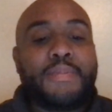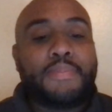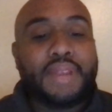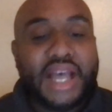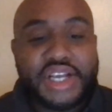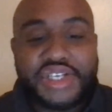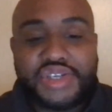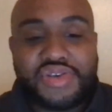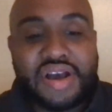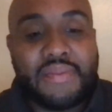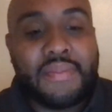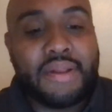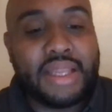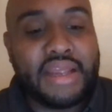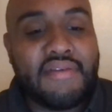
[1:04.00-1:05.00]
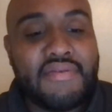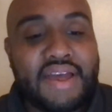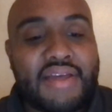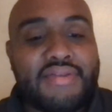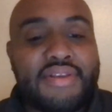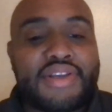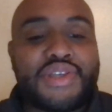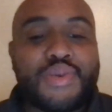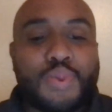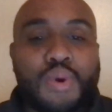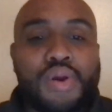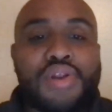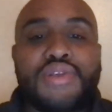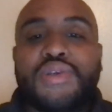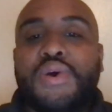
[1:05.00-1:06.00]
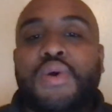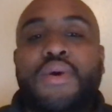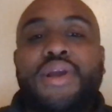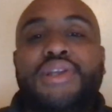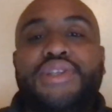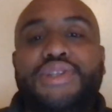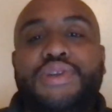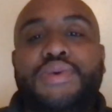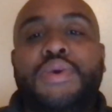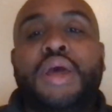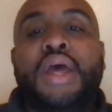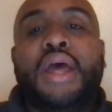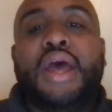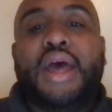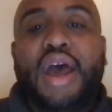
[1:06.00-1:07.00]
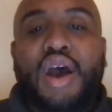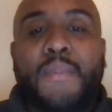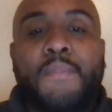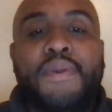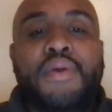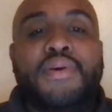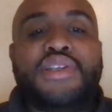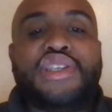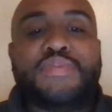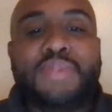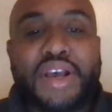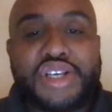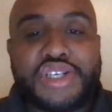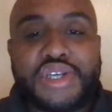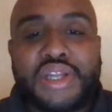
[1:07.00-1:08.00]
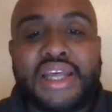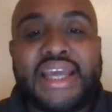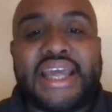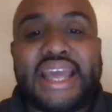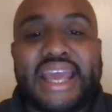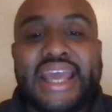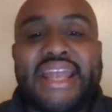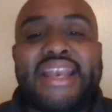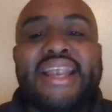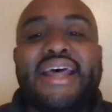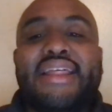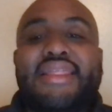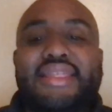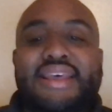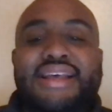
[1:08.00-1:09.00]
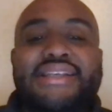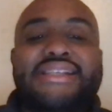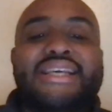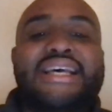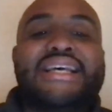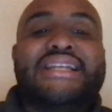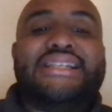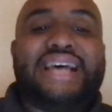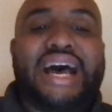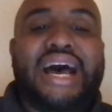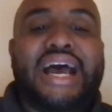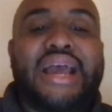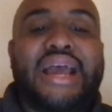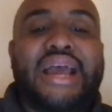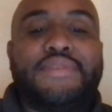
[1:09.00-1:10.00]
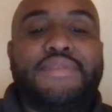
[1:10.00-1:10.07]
bless you. I believe that this word is going to help you, especially in this time